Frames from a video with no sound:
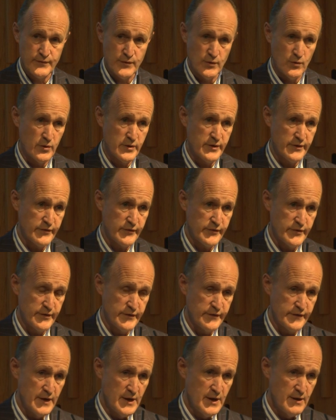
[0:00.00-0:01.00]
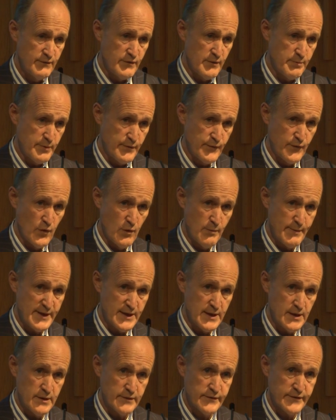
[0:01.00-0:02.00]
for orchestras, for performing
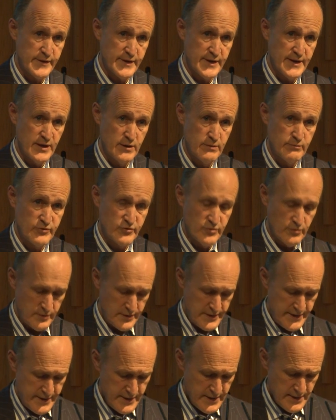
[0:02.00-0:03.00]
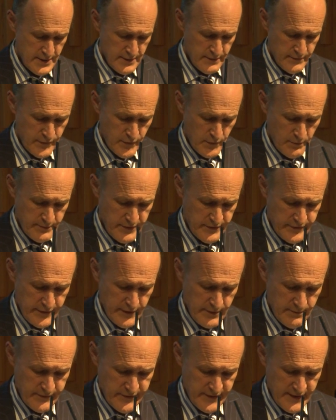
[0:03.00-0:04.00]
arts, and I hope shortly for
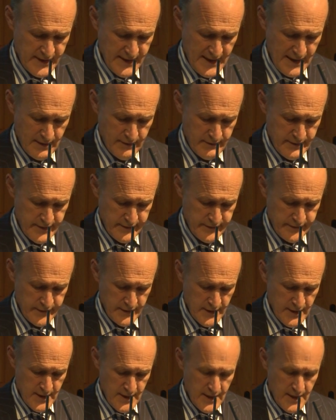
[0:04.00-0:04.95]
museums and galleries.